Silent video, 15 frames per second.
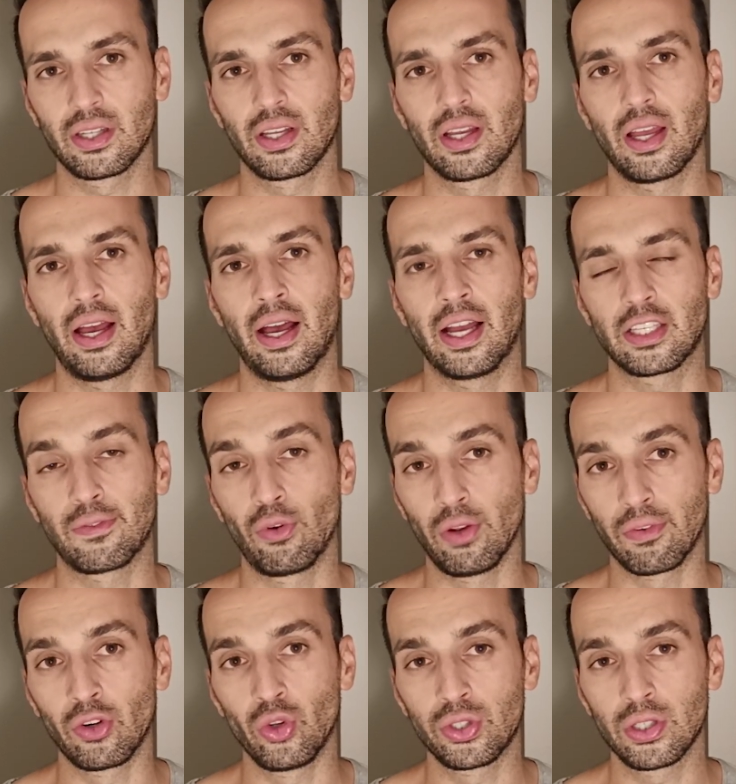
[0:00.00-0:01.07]
It's full of
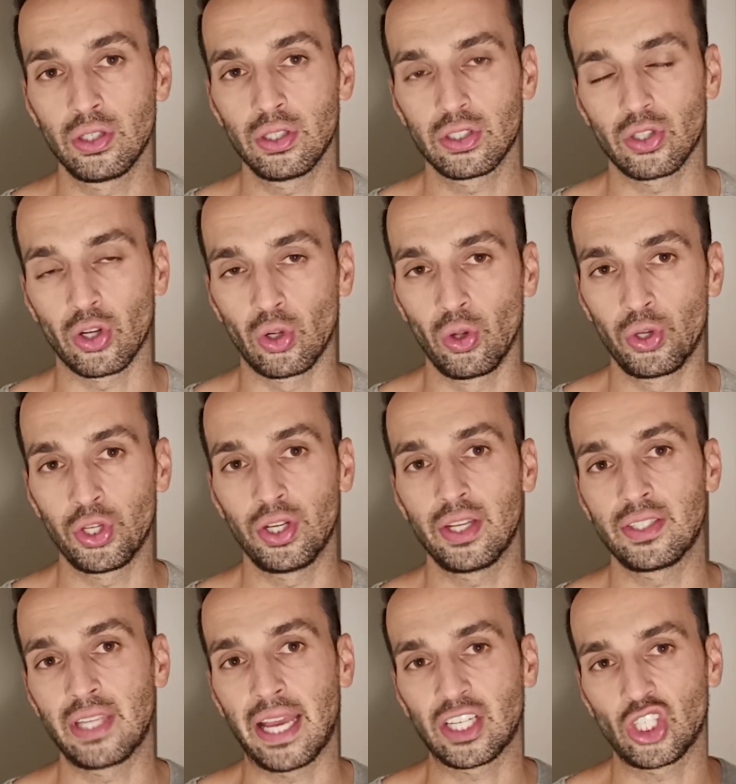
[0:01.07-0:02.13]
gluten. So gluten is
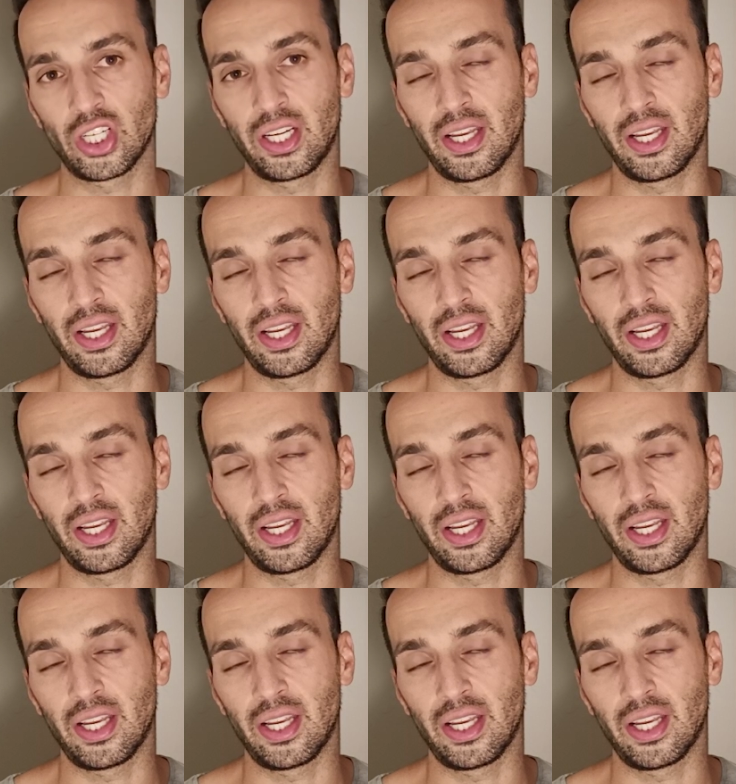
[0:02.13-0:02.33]
actually